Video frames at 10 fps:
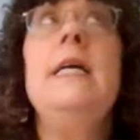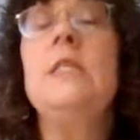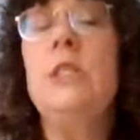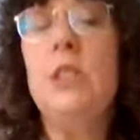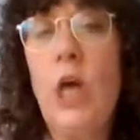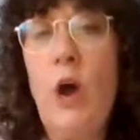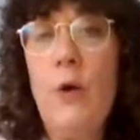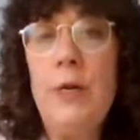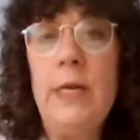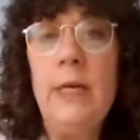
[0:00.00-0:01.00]
is a
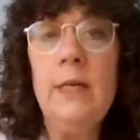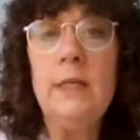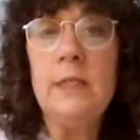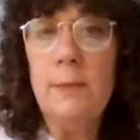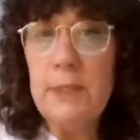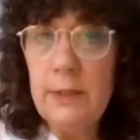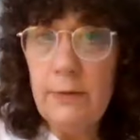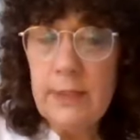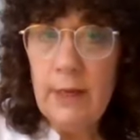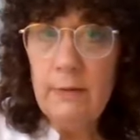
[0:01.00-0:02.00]
stone in a
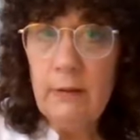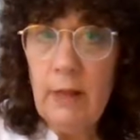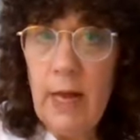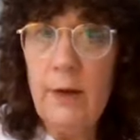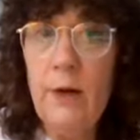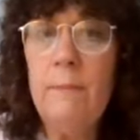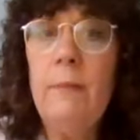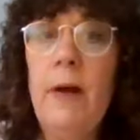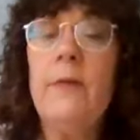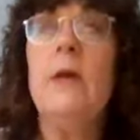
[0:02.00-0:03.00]
cemetery down the line.
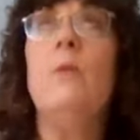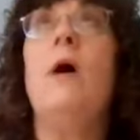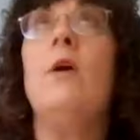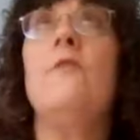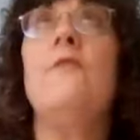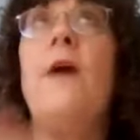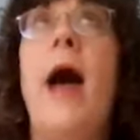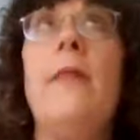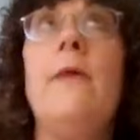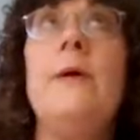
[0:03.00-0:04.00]
Her
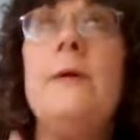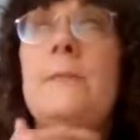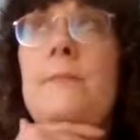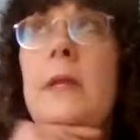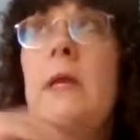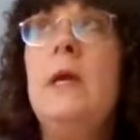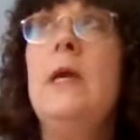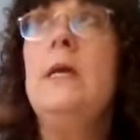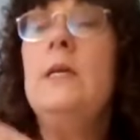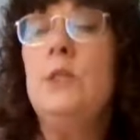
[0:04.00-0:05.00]
father
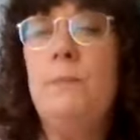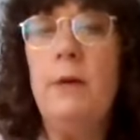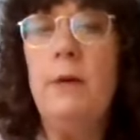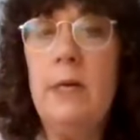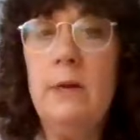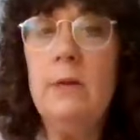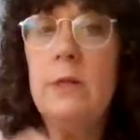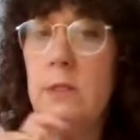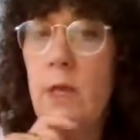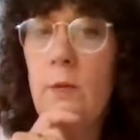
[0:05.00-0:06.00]
is buried here in
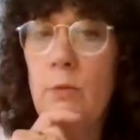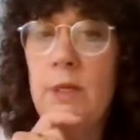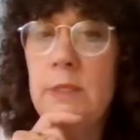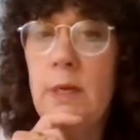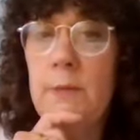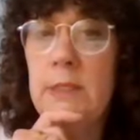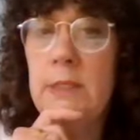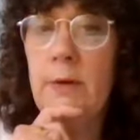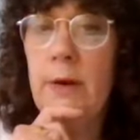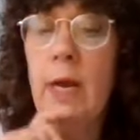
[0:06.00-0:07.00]
the Dunmore
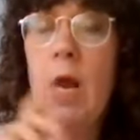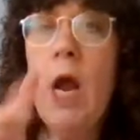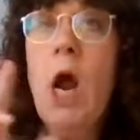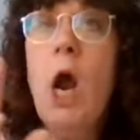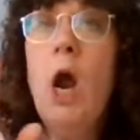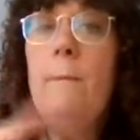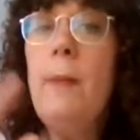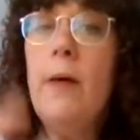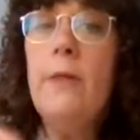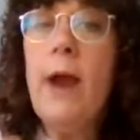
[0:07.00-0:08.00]
Cemetery. Her
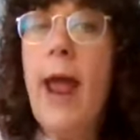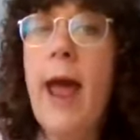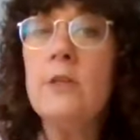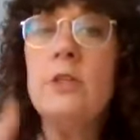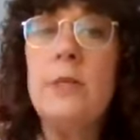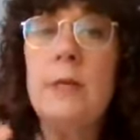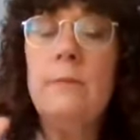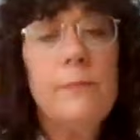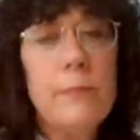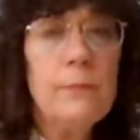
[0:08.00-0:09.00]
mother actually,